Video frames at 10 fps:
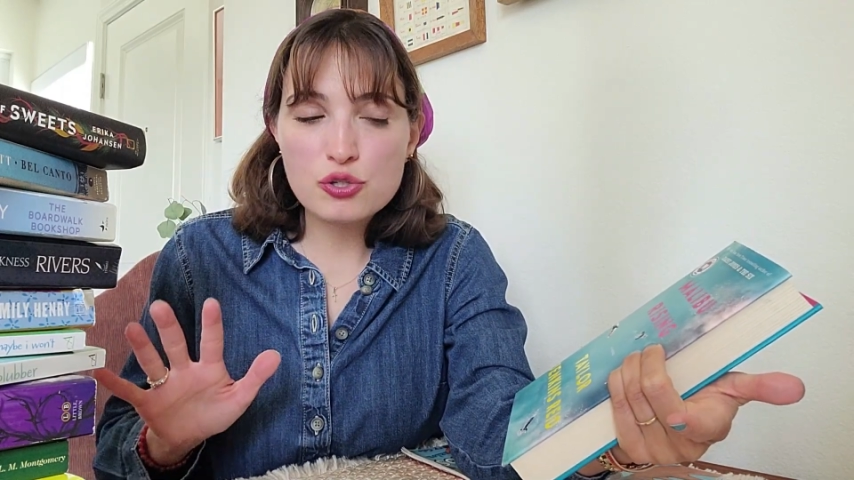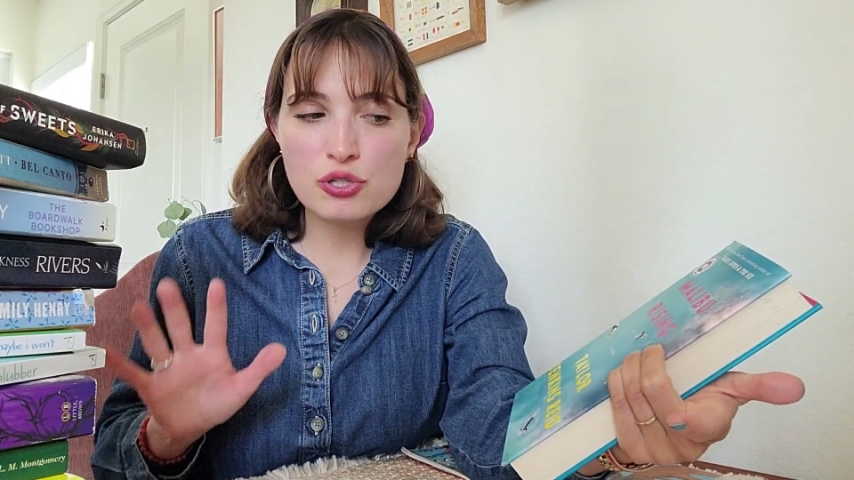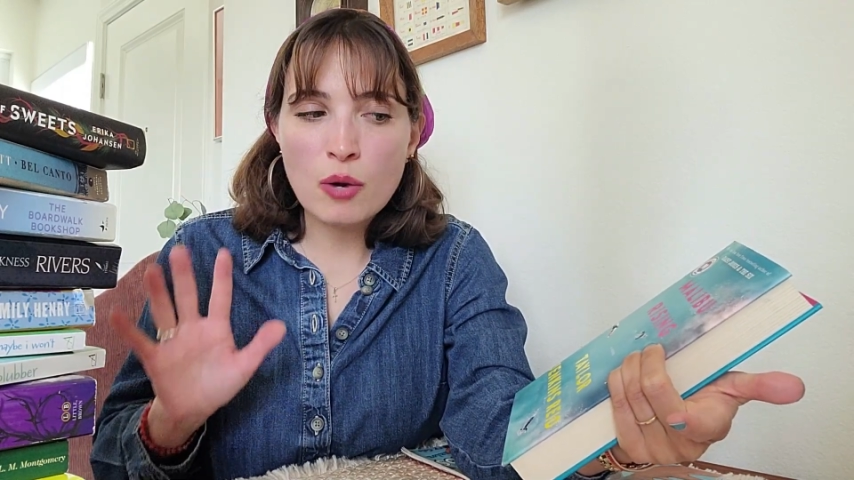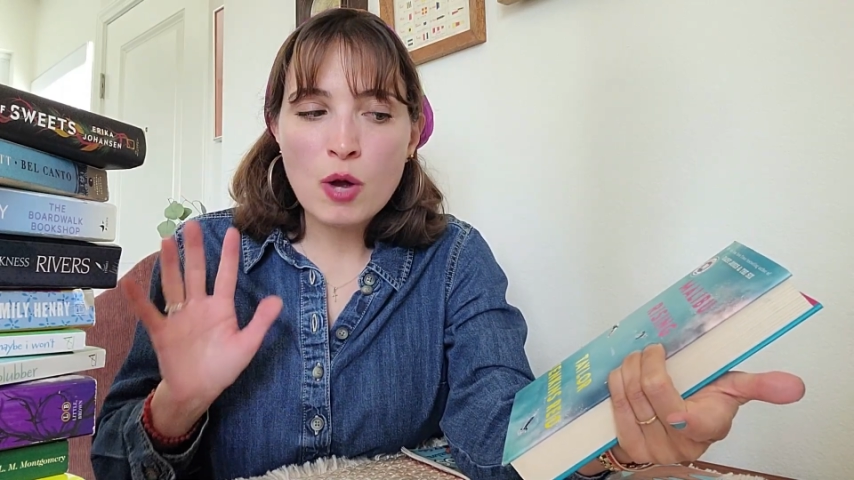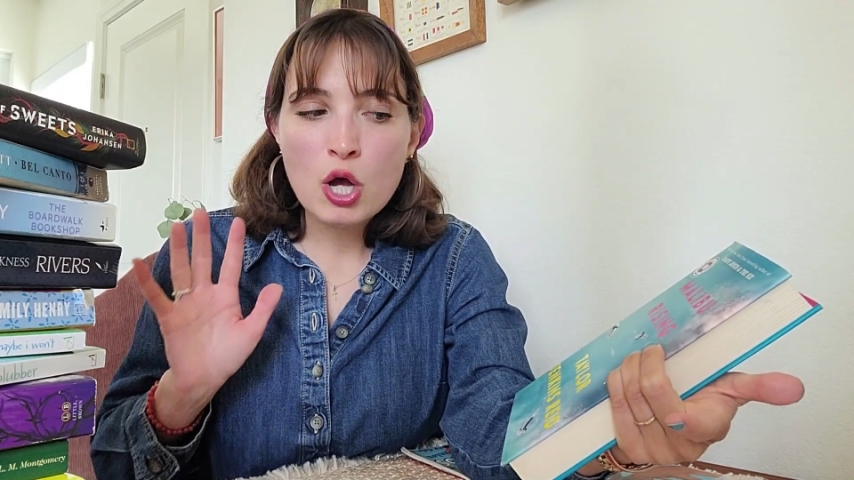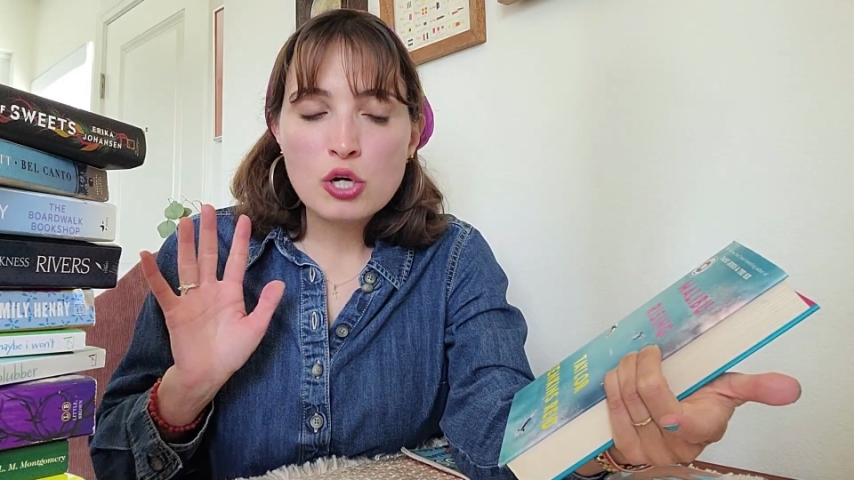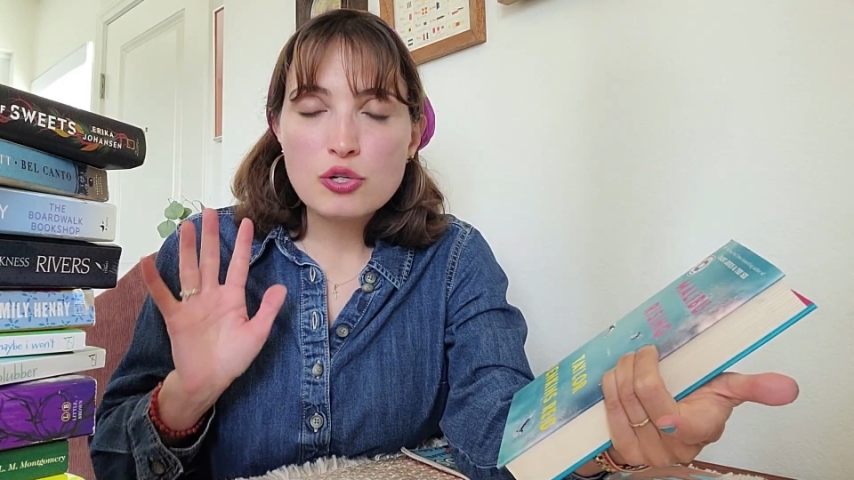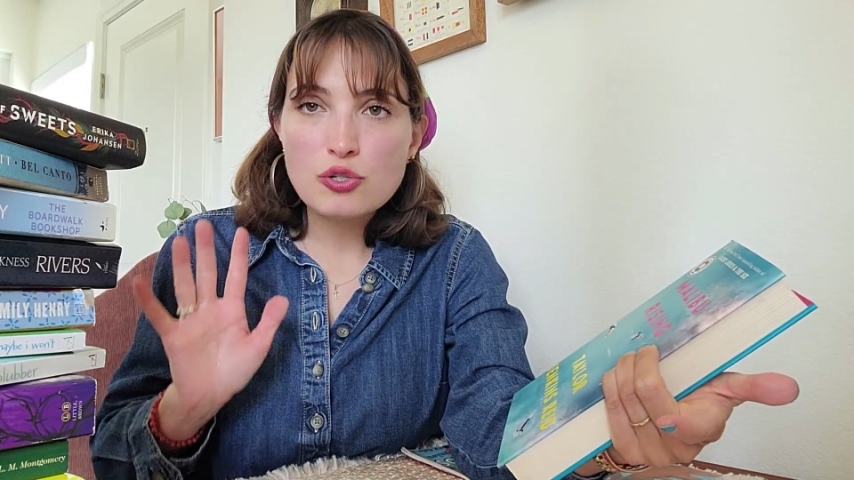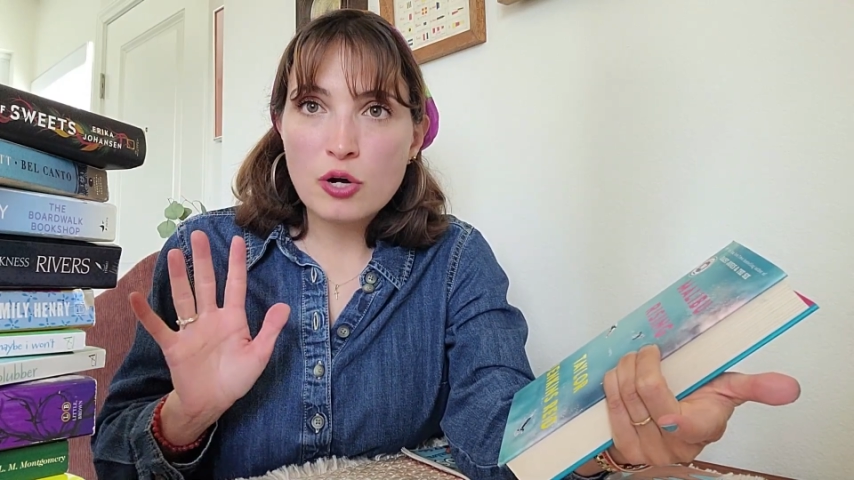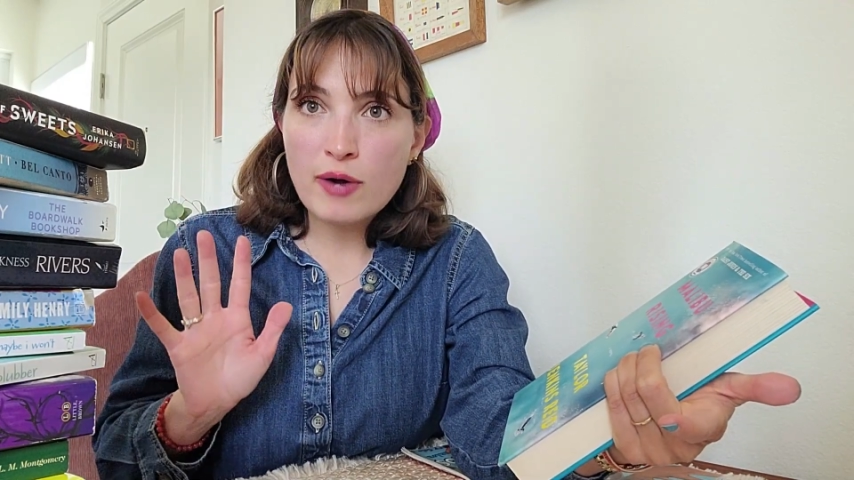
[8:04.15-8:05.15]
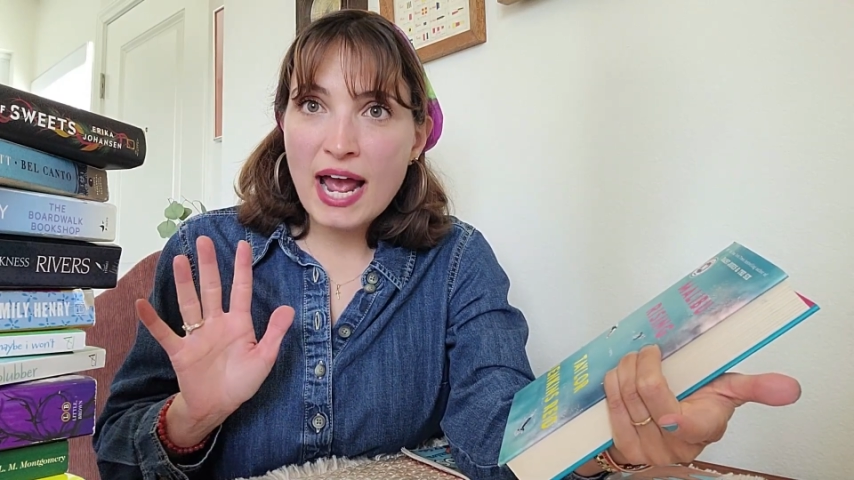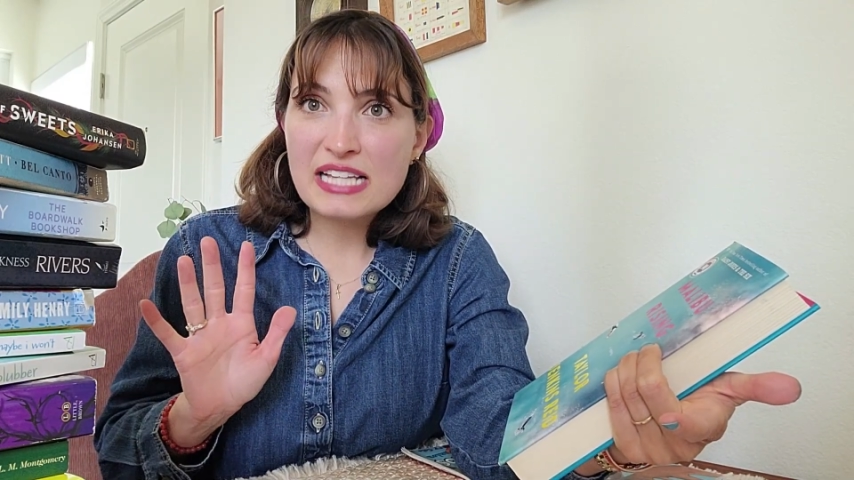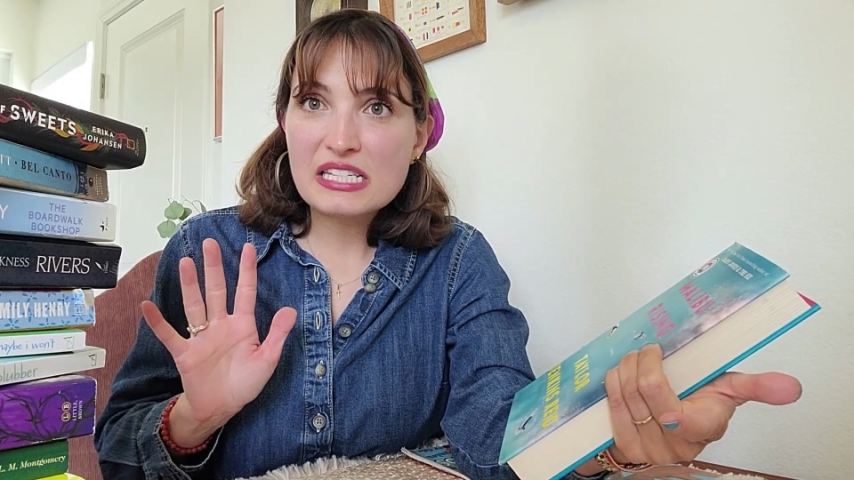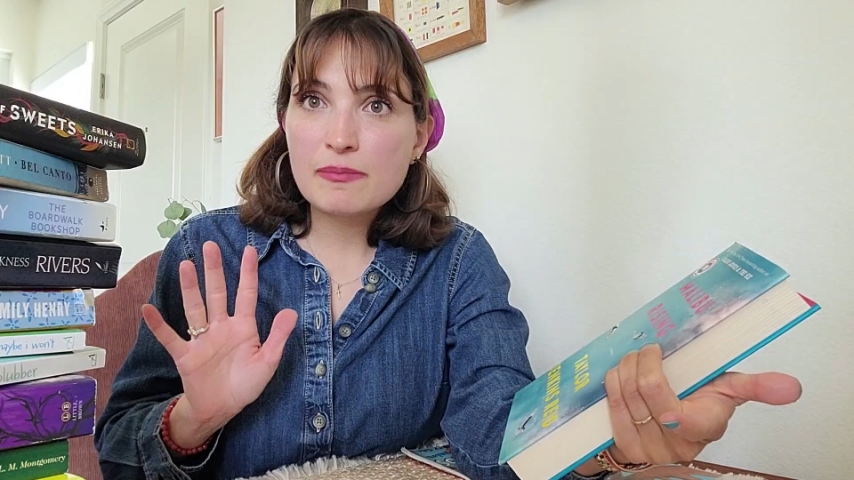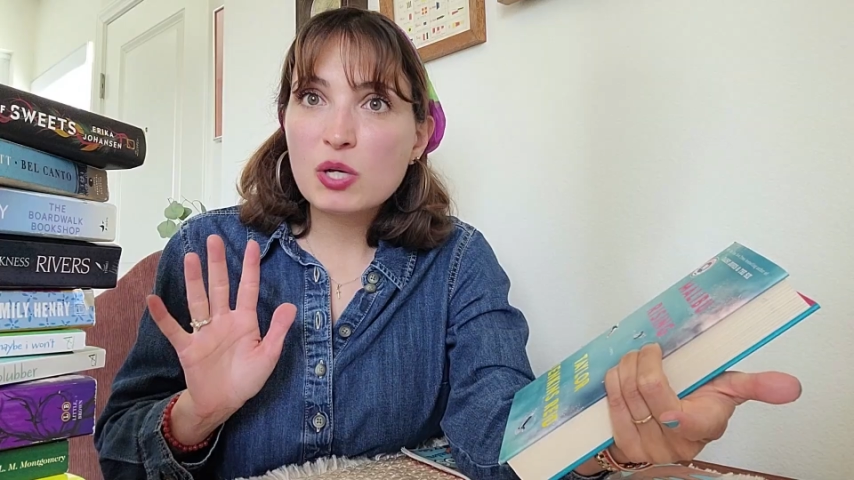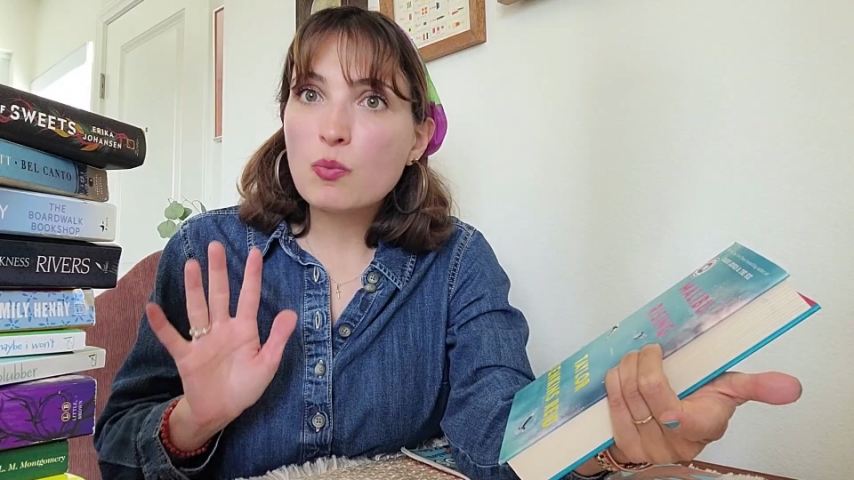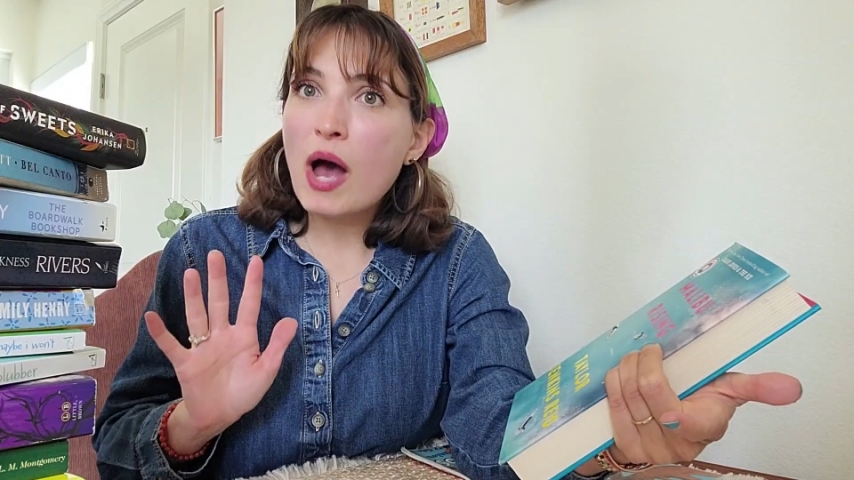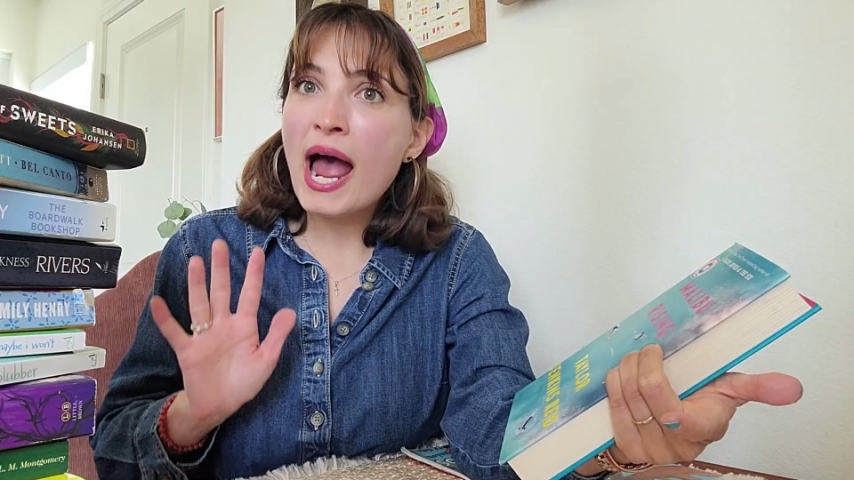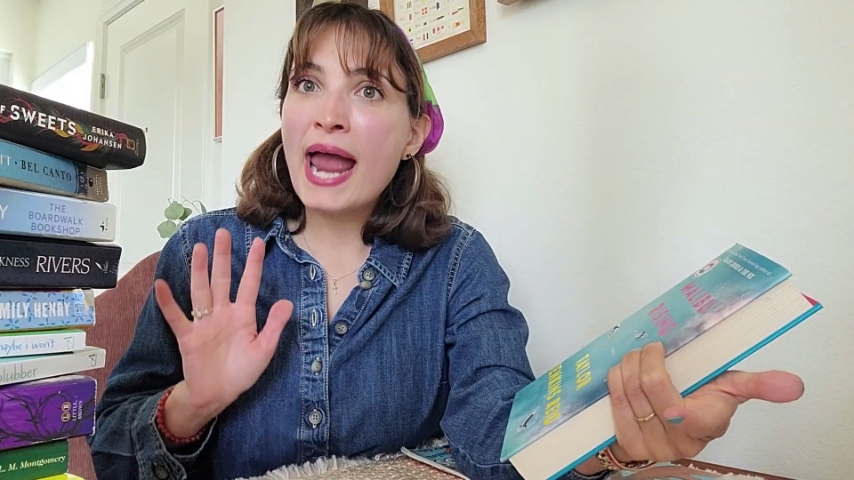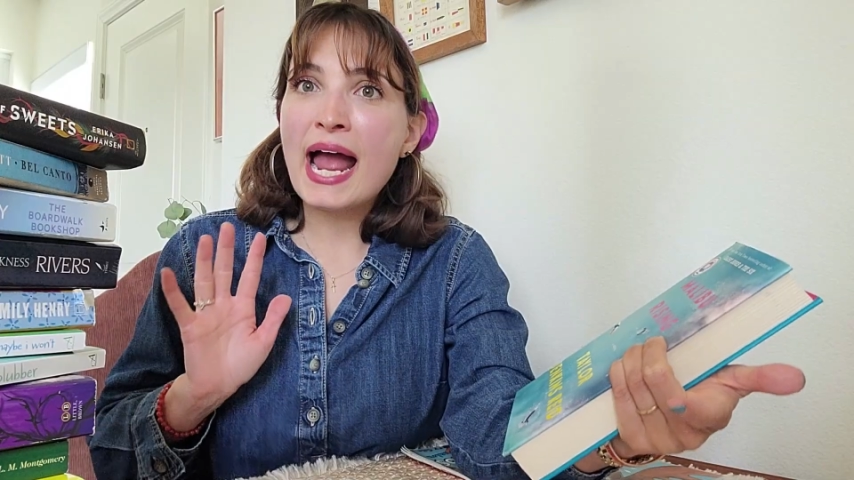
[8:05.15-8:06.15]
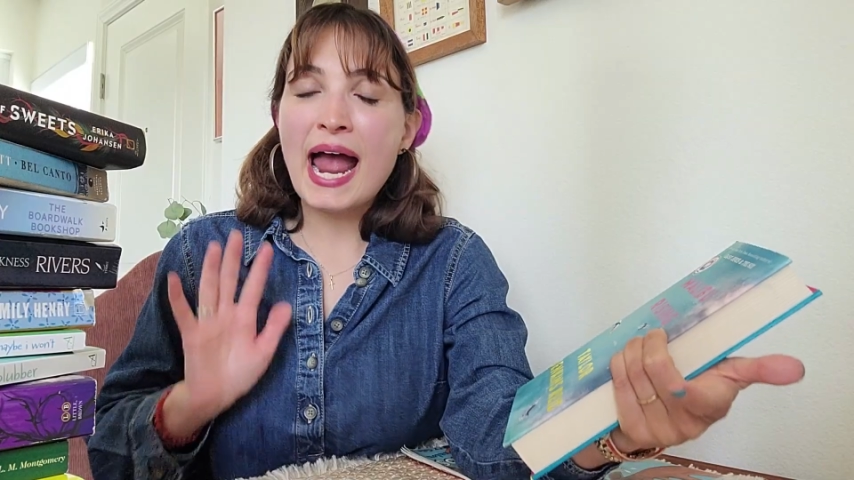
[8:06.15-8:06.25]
So don't ask me why